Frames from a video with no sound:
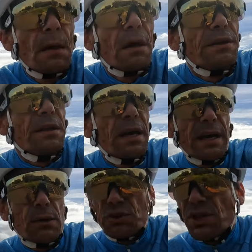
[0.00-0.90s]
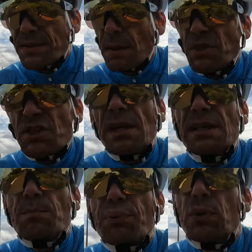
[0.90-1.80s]
I didn't know how to adjust. I'm just
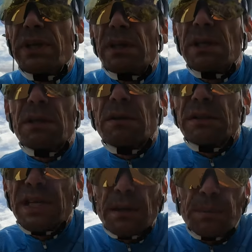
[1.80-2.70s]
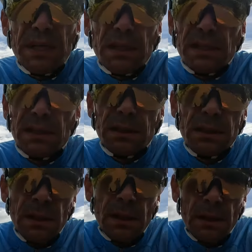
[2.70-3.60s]
gonna pull in here and take a peek at the
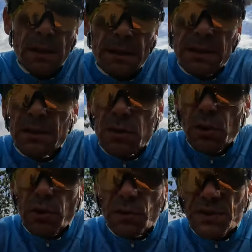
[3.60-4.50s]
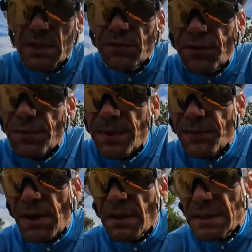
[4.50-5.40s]
internals, the
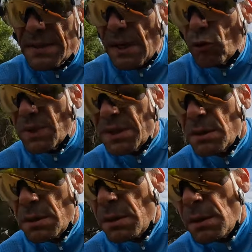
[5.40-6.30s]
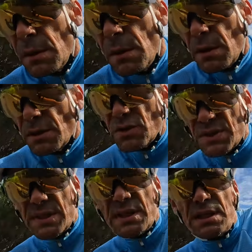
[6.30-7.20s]
front of this helmet, and
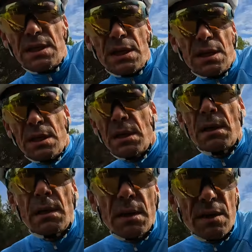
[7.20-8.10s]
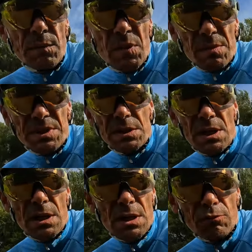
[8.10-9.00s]
just see if it might be
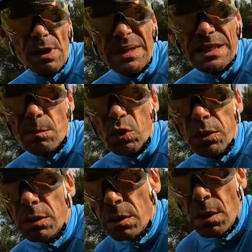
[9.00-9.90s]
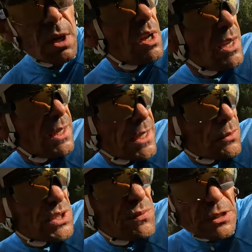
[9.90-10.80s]
remediable. In other
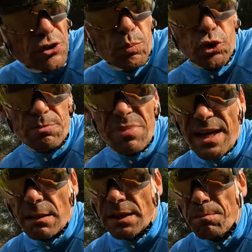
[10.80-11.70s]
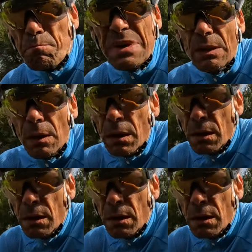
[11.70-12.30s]
words, if I can just push it back like a mil,